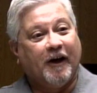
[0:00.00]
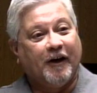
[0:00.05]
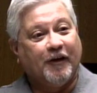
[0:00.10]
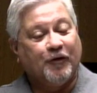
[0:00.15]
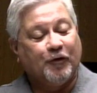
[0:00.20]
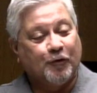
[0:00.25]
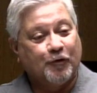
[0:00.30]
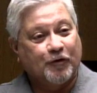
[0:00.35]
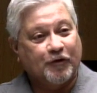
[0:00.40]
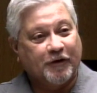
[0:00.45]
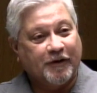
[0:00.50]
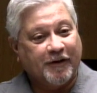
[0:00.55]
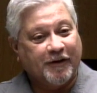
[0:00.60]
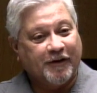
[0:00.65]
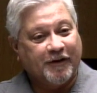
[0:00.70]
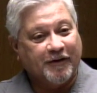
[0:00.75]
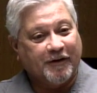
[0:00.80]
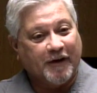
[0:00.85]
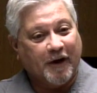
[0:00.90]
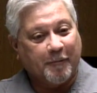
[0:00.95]
Usually
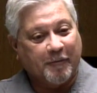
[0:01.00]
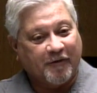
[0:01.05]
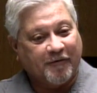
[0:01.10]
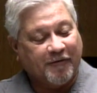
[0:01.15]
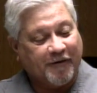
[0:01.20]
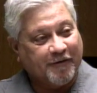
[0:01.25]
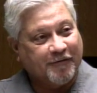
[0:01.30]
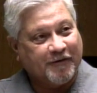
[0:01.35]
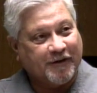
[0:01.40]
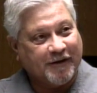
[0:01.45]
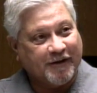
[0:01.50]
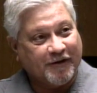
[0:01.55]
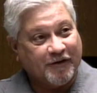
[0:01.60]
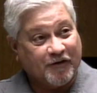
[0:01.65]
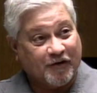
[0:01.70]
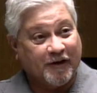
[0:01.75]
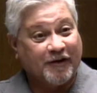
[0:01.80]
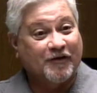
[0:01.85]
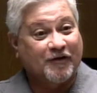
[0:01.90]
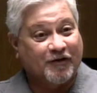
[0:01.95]
the number
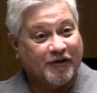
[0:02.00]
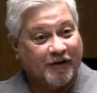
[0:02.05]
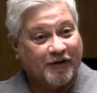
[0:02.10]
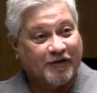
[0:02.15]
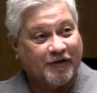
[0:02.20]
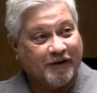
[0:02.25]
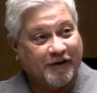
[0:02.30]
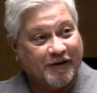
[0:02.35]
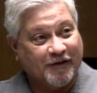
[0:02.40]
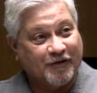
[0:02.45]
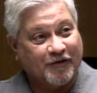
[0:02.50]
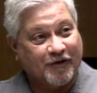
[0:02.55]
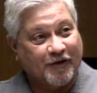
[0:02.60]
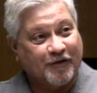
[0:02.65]
15s and 16s